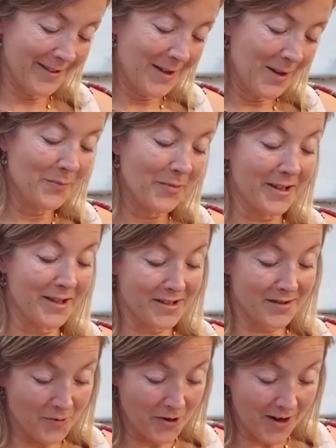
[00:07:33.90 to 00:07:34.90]
because
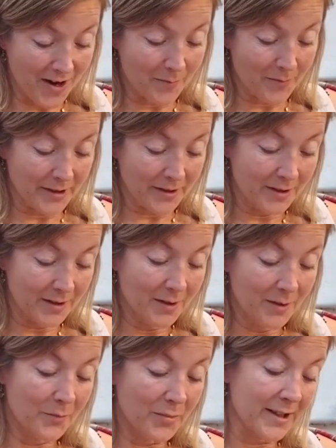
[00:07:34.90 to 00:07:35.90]
of Mohammed,
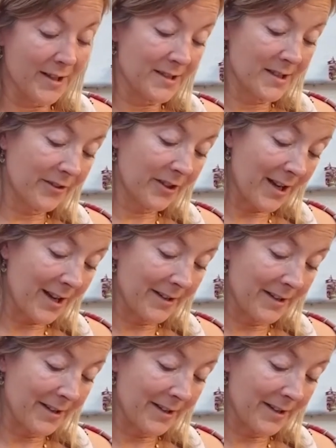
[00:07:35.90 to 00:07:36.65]
because of Hada,